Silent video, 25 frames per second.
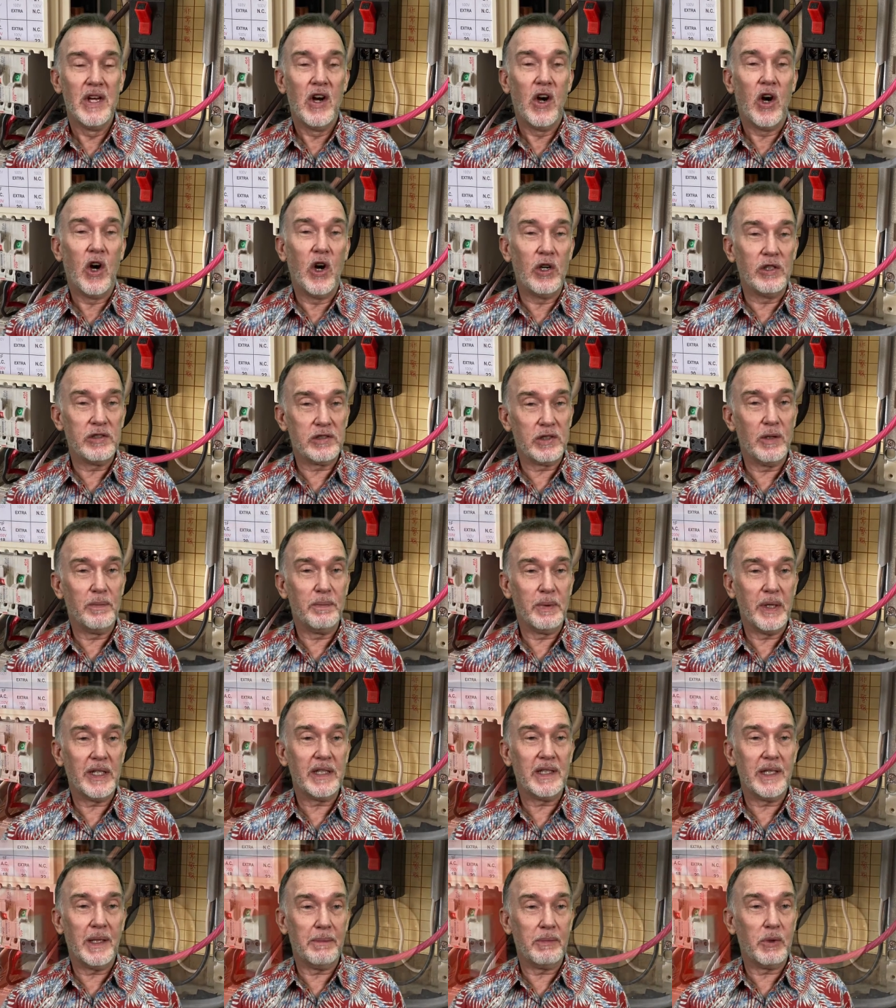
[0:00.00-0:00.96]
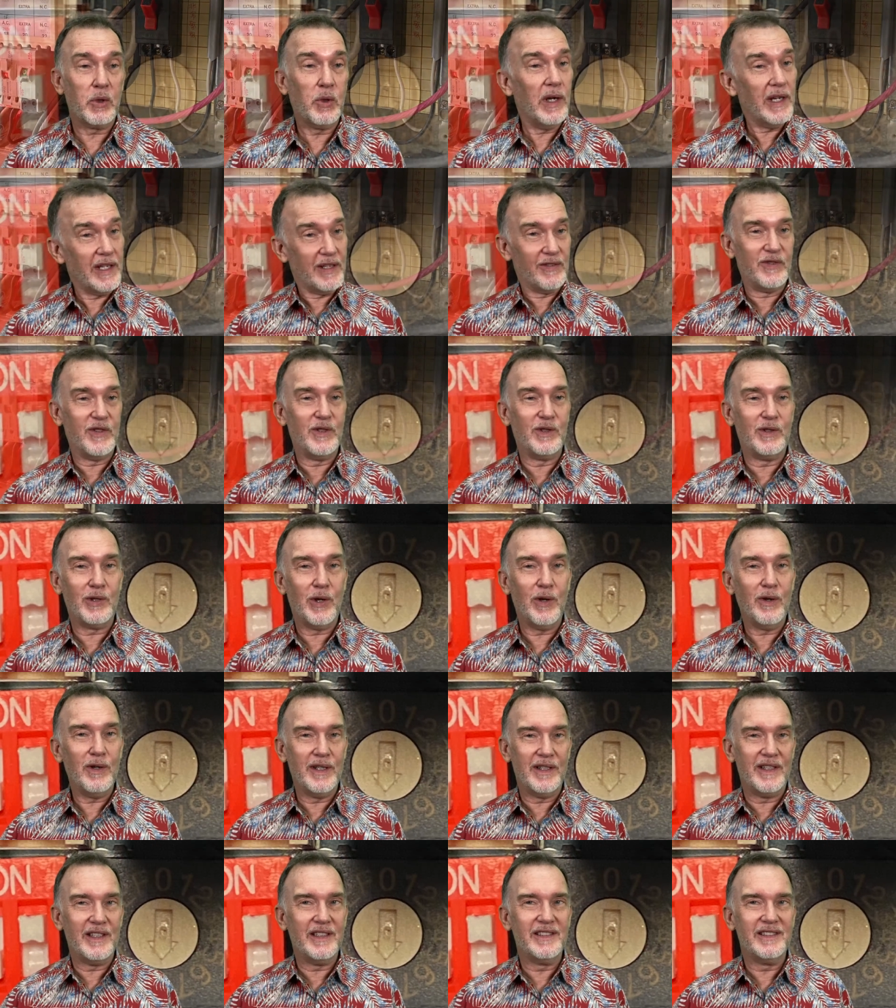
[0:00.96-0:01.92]
also picked up quite a few
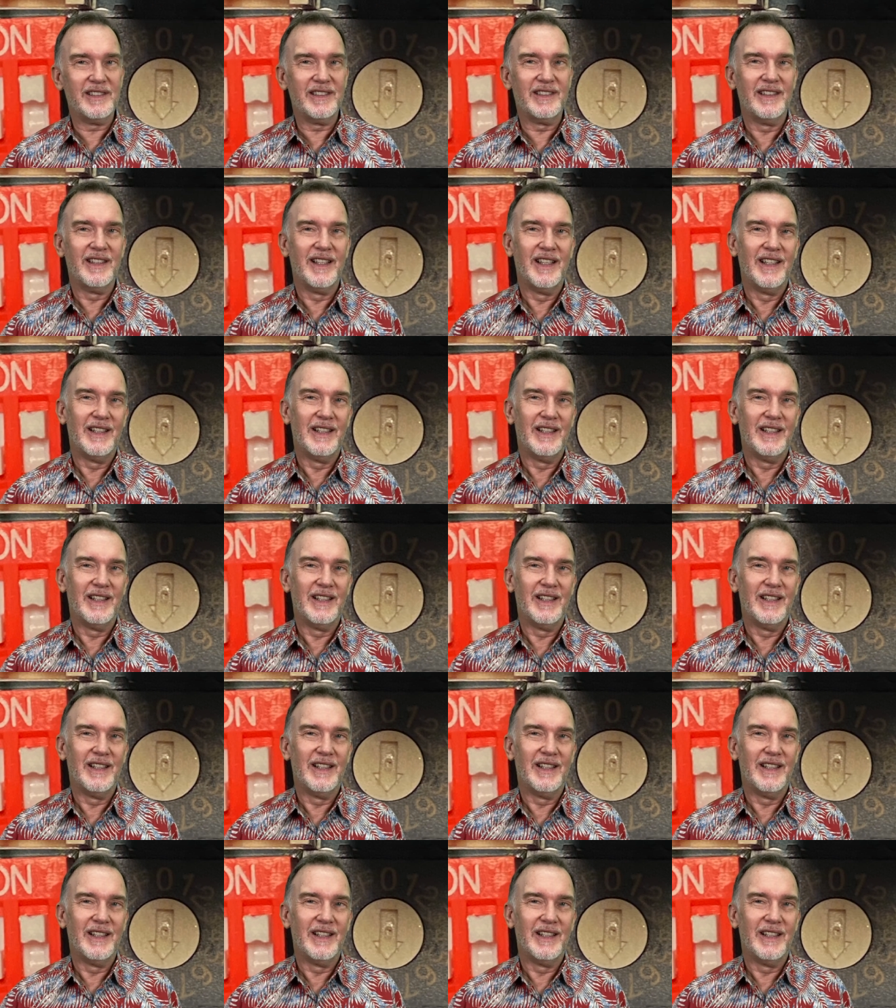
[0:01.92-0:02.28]
toys.